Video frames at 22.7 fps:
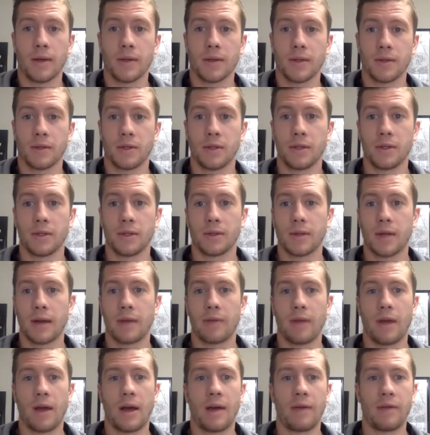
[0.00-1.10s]
So she's kind of
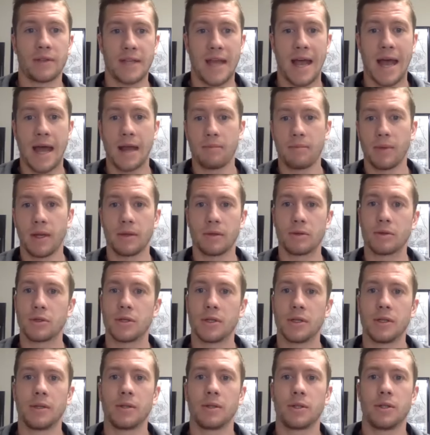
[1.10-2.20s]
the office admin.
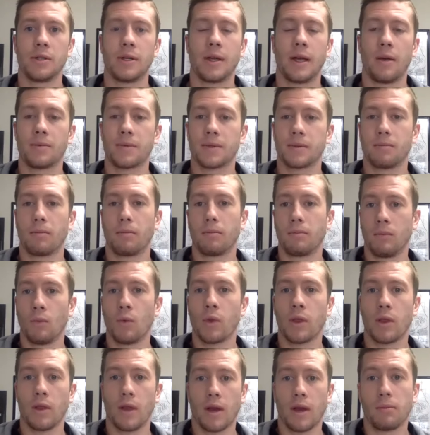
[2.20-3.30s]
She helps
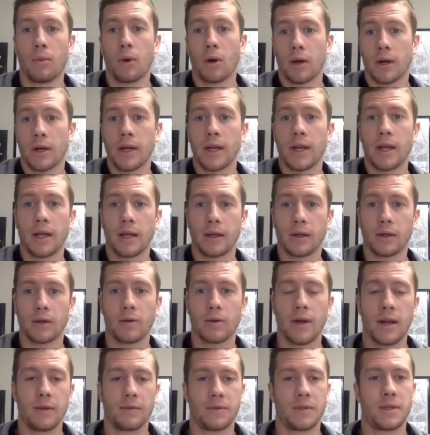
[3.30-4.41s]
with a lot of marketing and
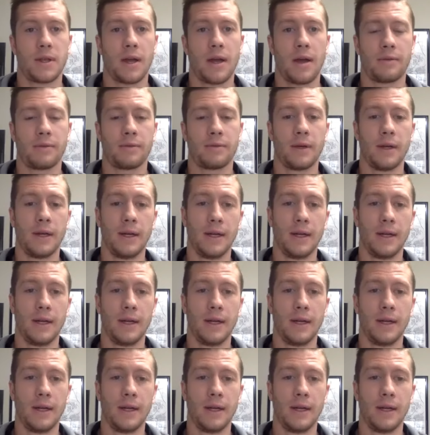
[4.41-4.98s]
creative stuff.